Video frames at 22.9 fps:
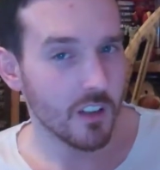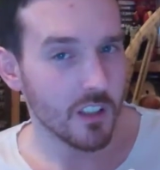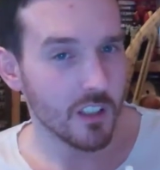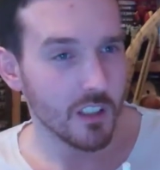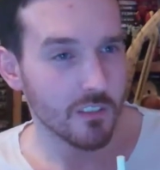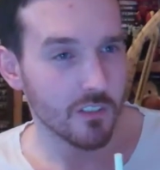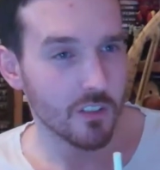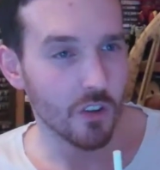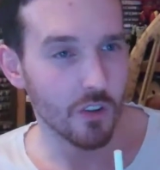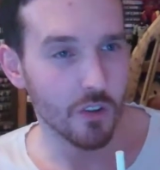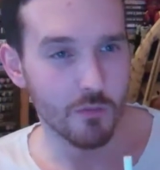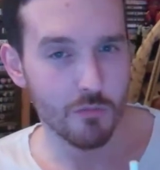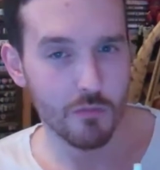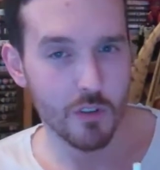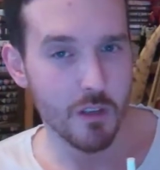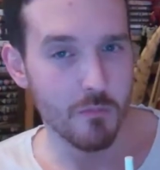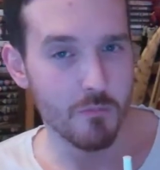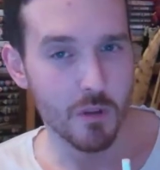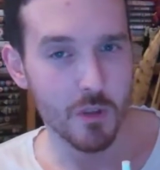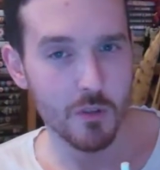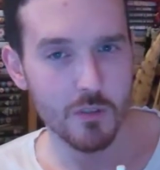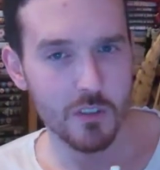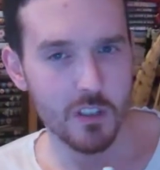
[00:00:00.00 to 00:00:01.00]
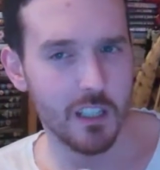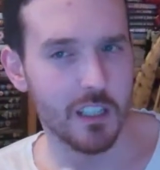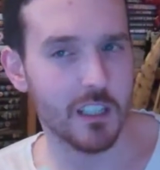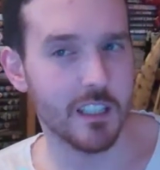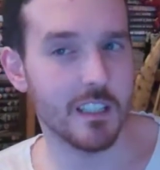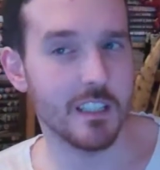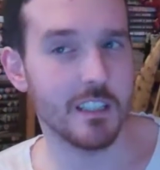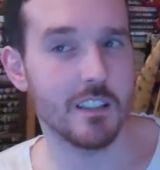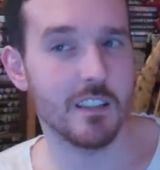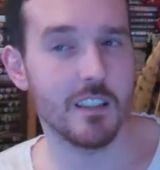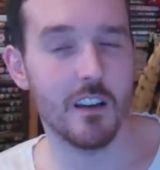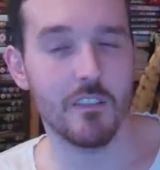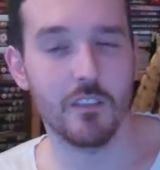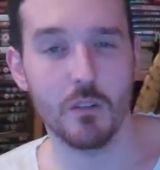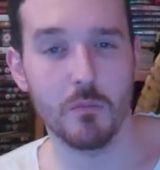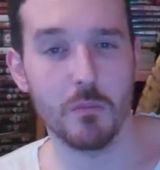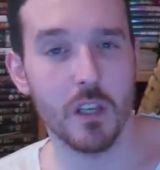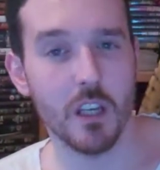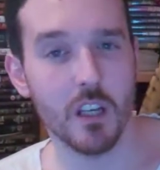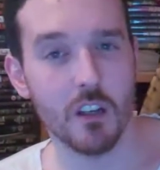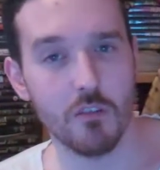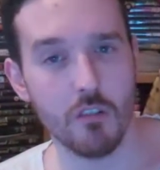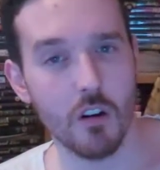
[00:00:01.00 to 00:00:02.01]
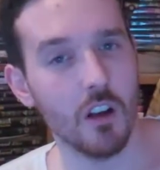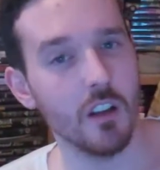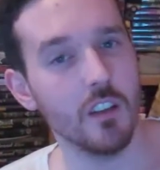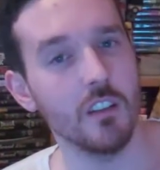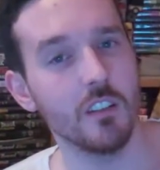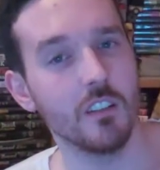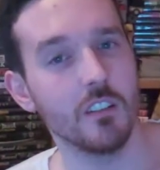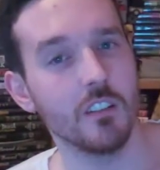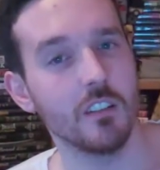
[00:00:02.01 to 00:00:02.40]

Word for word: You've got the reboot, like Devil May Cry.